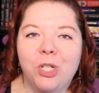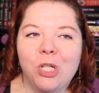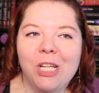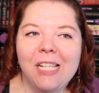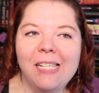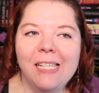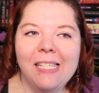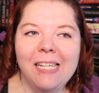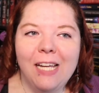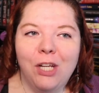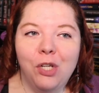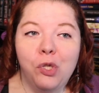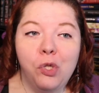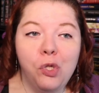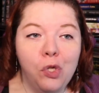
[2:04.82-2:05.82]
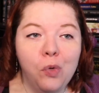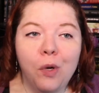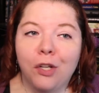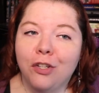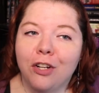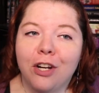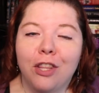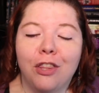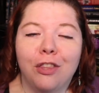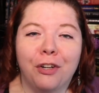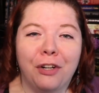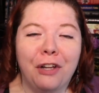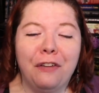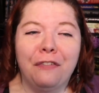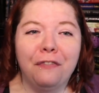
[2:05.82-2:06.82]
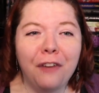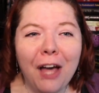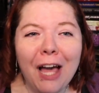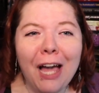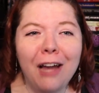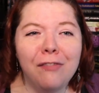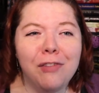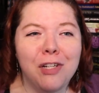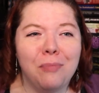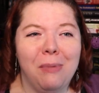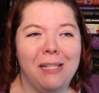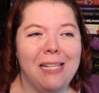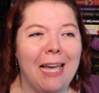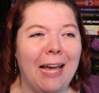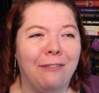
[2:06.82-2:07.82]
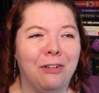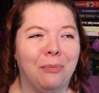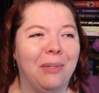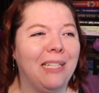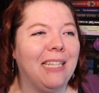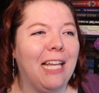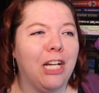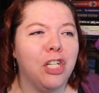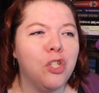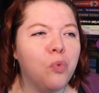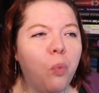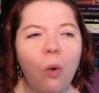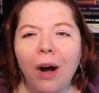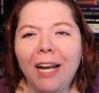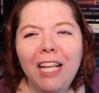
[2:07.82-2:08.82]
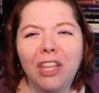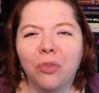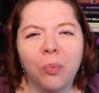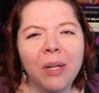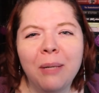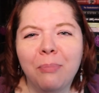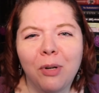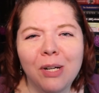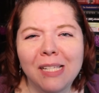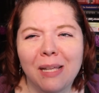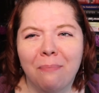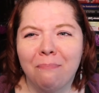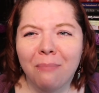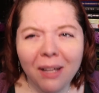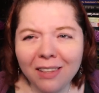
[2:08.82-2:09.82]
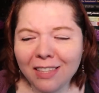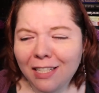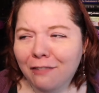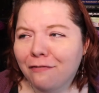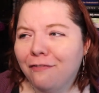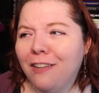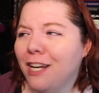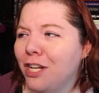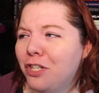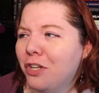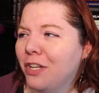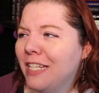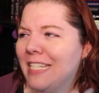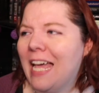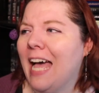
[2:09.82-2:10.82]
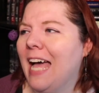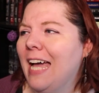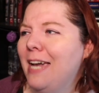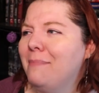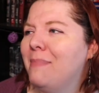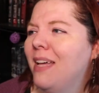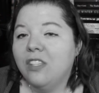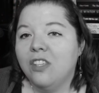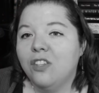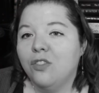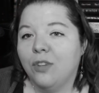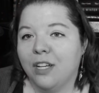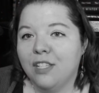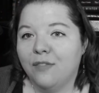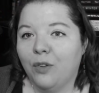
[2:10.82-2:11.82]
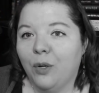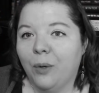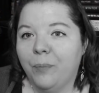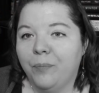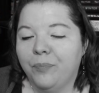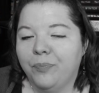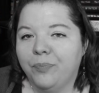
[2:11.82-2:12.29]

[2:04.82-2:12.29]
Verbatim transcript: which gets us down to two hundred thirty-five, which means I have to read like twenty-three books a month to finish on time. This is stressful.